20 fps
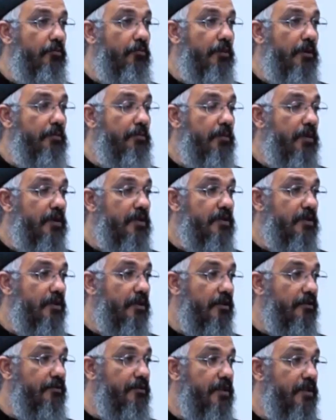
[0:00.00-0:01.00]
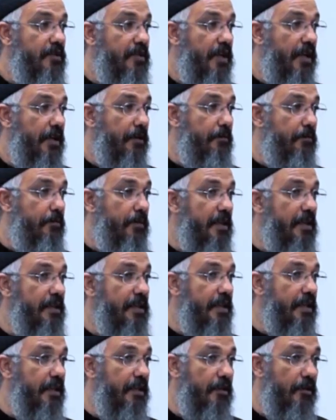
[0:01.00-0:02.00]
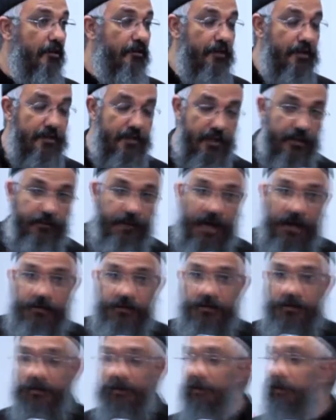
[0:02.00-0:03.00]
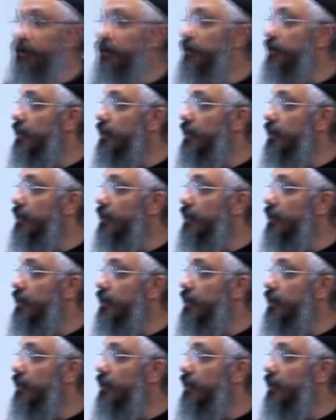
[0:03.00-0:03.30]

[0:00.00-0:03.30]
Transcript: members of the same building, of the same household.